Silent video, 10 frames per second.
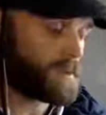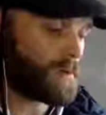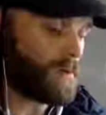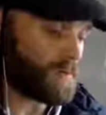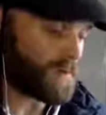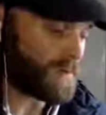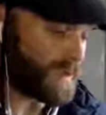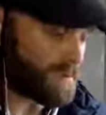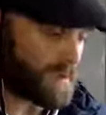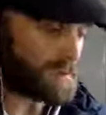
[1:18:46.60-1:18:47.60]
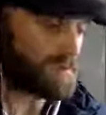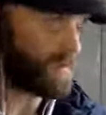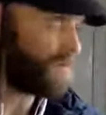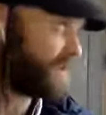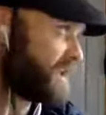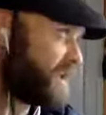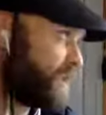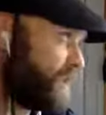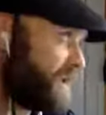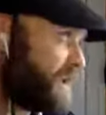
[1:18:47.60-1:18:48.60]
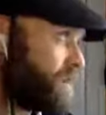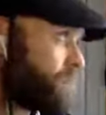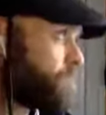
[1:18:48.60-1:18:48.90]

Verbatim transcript: I found that offensive, I found that annoying.